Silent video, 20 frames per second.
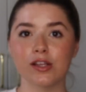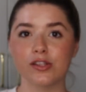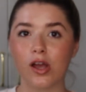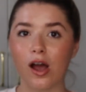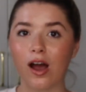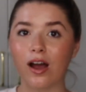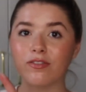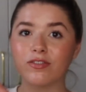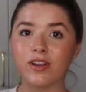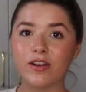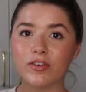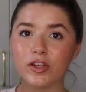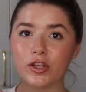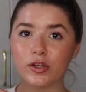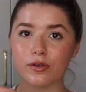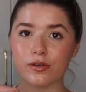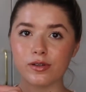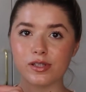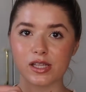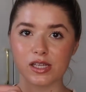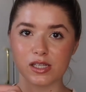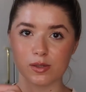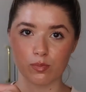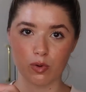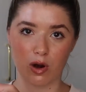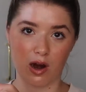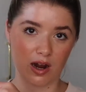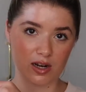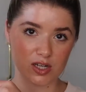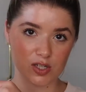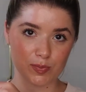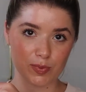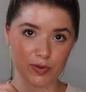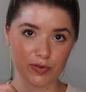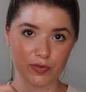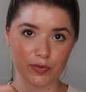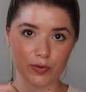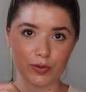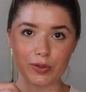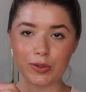so I've never used this brand
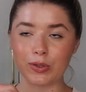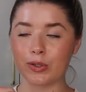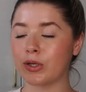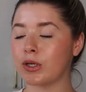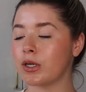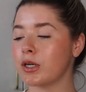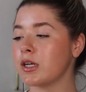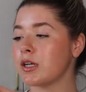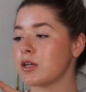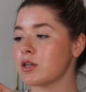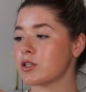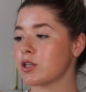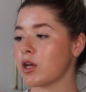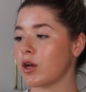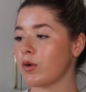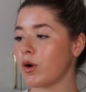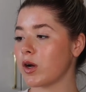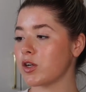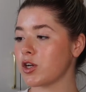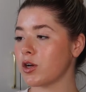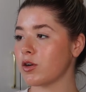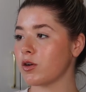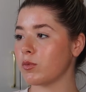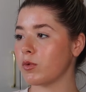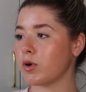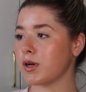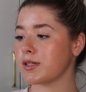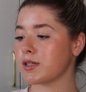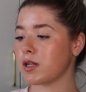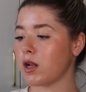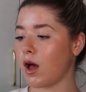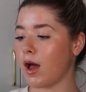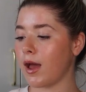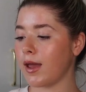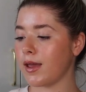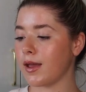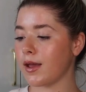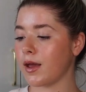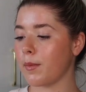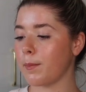before, so I don't know what it's
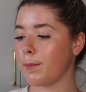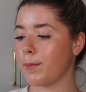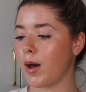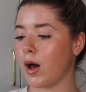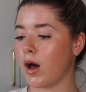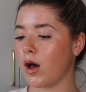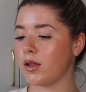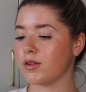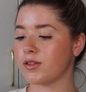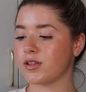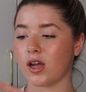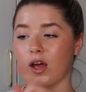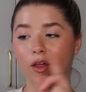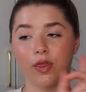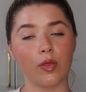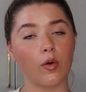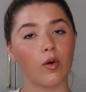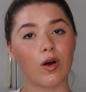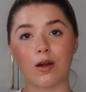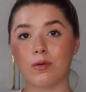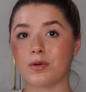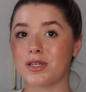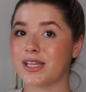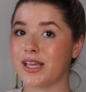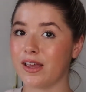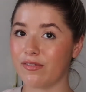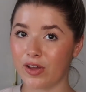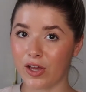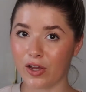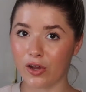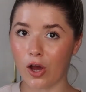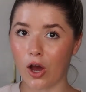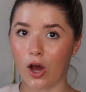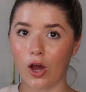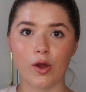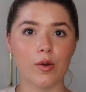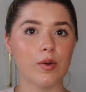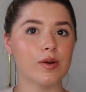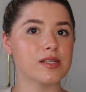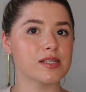like, but I thought I would give it a
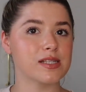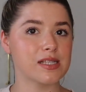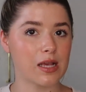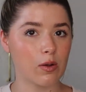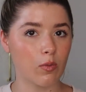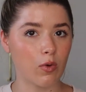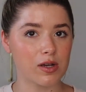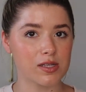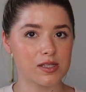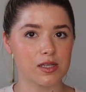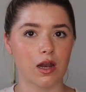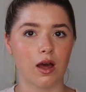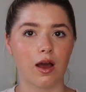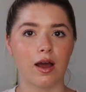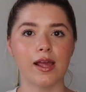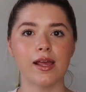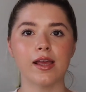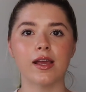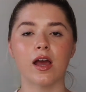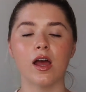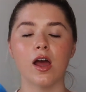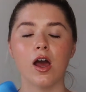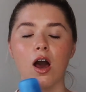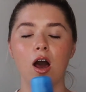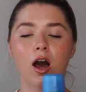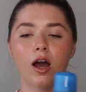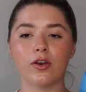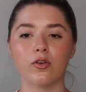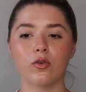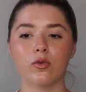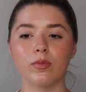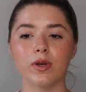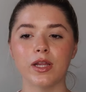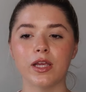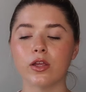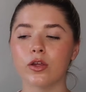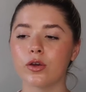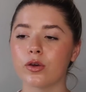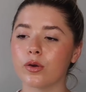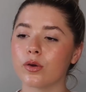go, see what it's like. I normally
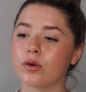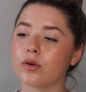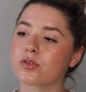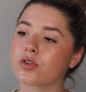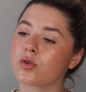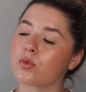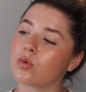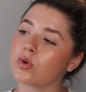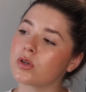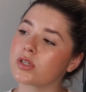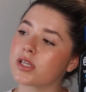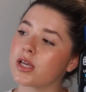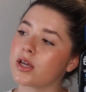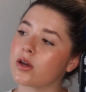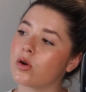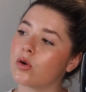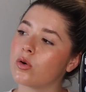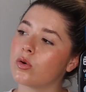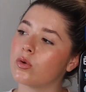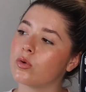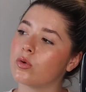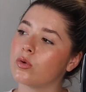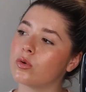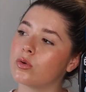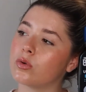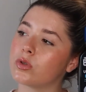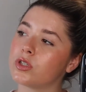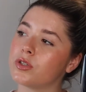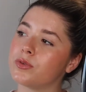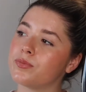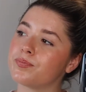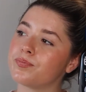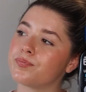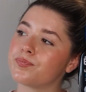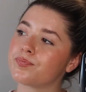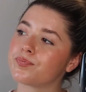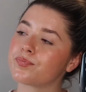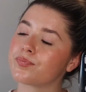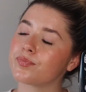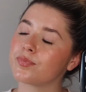use, what's it called?
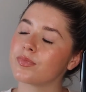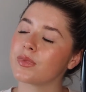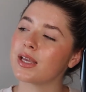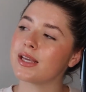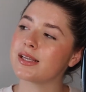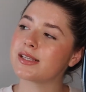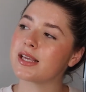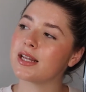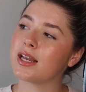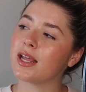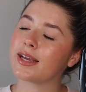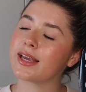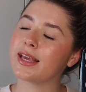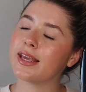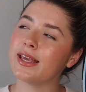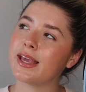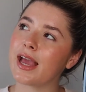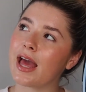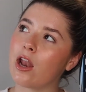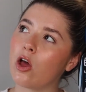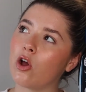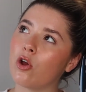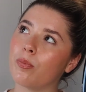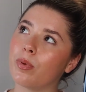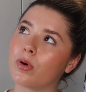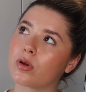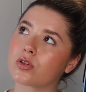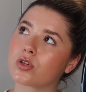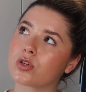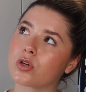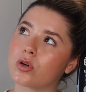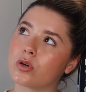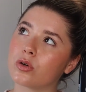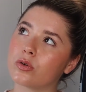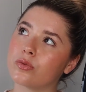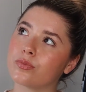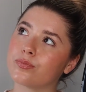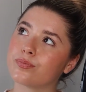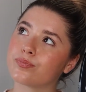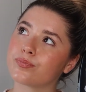It's in like a yellow
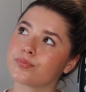bottle,